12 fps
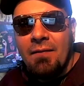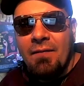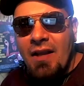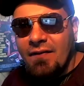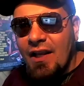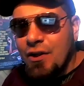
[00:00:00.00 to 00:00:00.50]

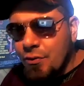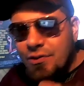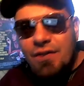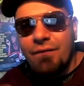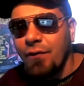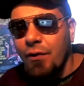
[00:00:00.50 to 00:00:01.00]
They use
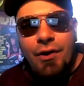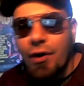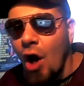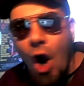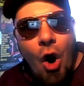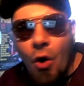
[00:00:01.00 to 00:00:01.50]
it for
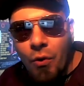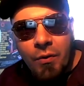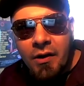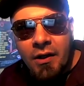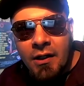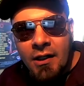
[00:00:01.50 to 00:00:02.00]
their
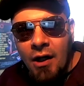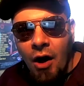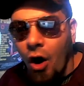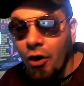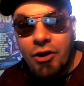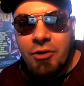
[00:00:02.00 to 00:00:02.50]
own
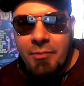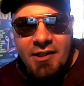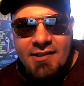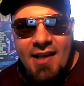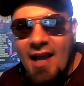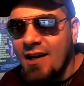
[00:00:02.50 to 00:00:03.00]

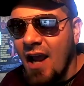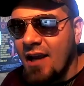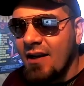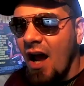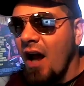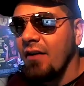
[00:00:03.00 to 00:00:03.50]
arguments and
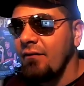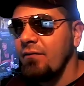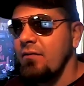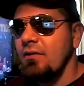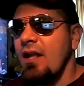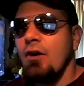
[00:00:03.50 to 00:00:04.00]
not,
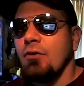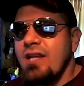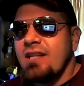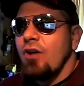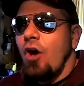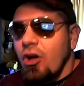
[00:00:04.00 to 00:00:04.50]
they don't
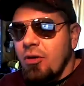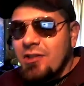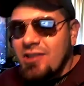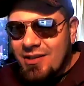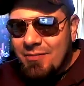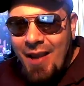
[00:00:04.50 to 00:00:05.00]
take the argument
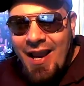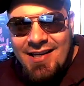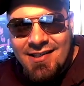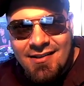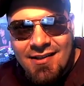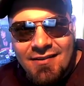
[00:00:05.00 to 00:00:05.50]
to the
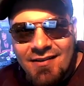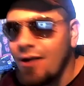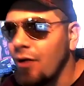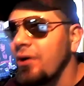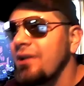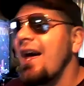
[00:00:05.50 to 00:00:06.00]
base. They
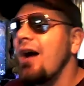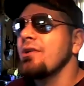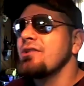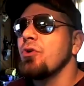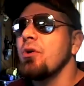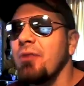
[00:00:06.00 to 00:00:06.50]
don't allow
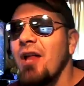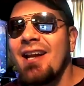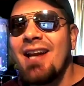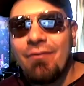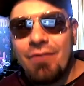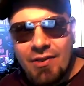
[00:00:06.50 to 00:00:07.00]
it to apply
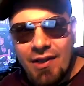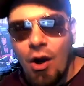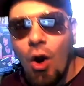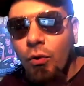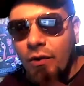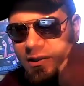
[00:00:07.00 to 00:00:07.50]
to everything,
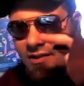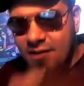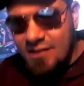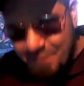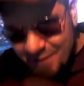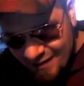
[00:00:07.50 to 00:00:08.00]
only to the
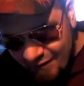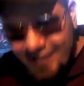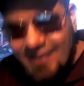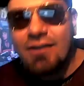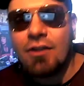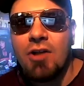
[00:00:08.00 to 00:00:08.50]
specific
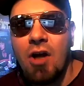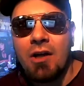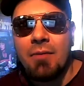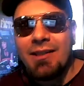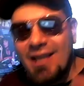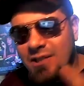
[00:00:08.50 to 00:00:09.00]
thing they're talking
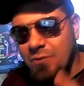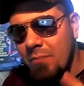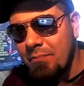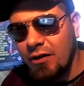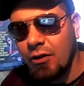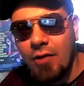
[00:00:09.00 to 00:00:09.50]
about. That's what
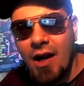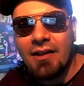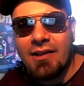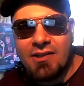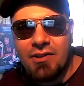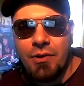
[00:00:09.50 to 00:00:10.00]
Bill
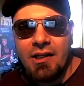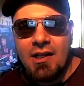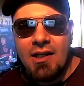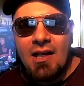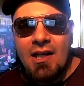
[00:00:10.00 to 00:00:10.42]
O'Reilly's doing.